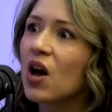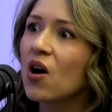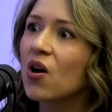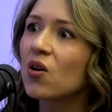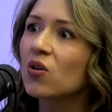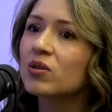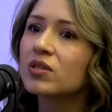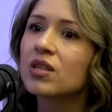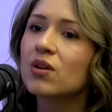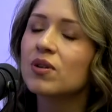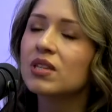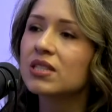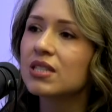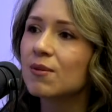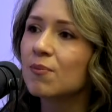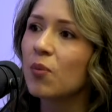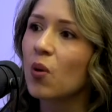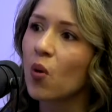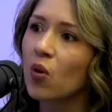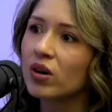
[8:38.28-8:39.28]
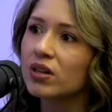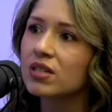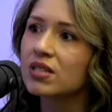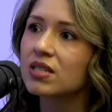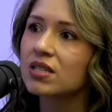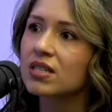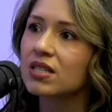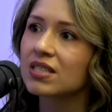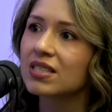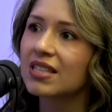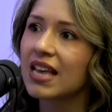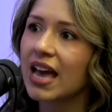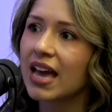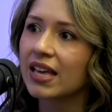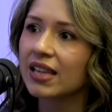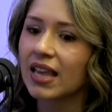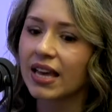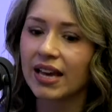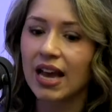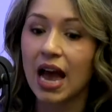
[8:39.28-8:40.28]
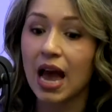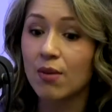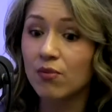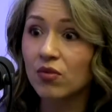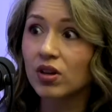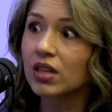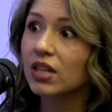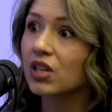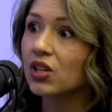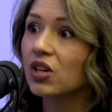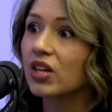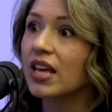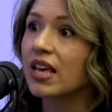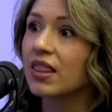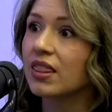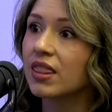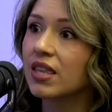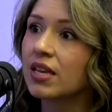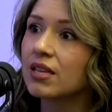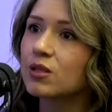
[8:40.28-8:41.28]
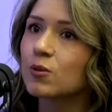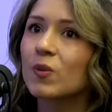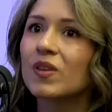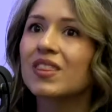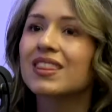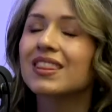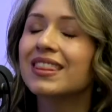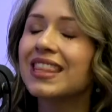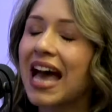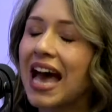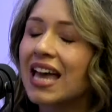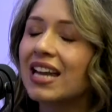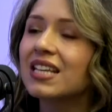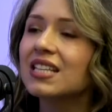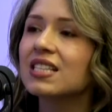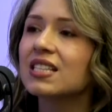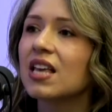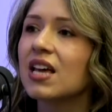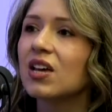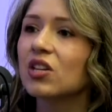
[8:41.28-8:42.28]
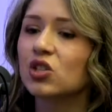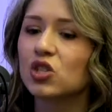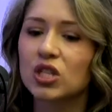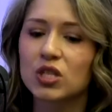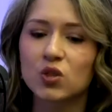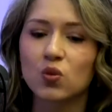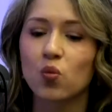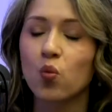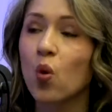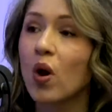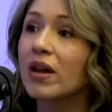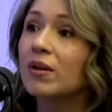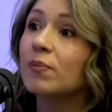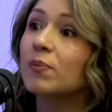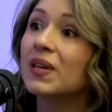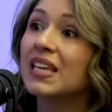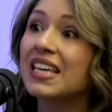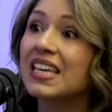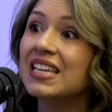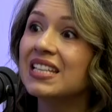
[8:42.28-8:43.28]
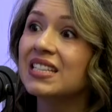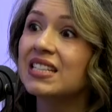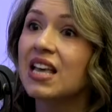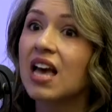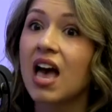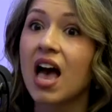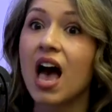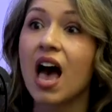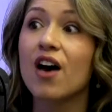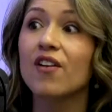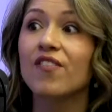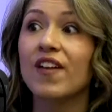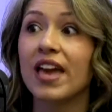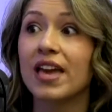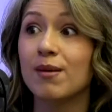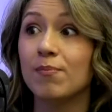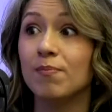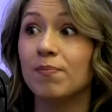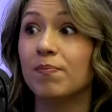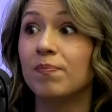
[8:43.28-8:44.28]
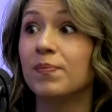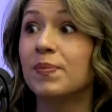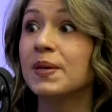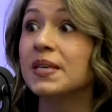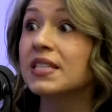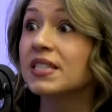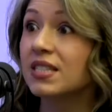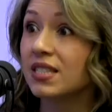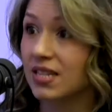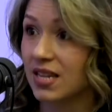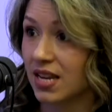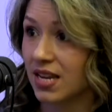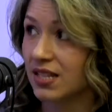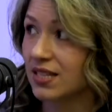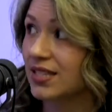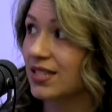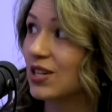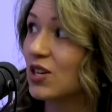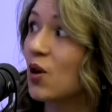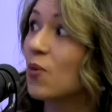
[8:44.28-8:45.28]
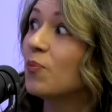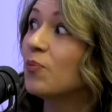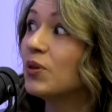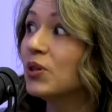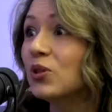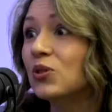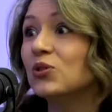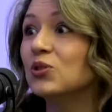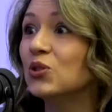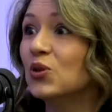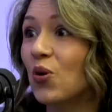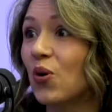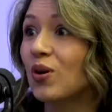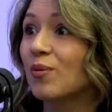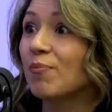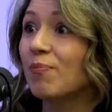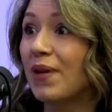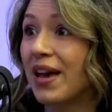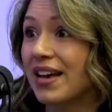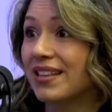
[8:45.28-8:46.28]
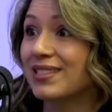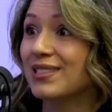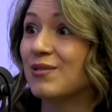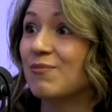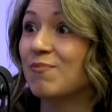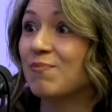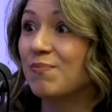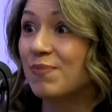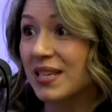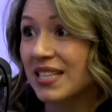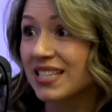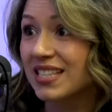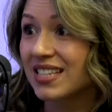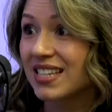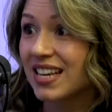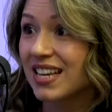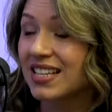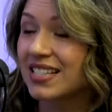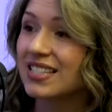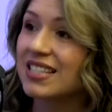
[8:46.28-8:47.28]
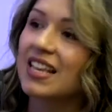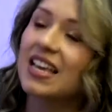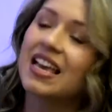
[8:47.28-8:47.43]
So it's important to say, like, I'm really good at this, but that is just one piece of a business, build your best business.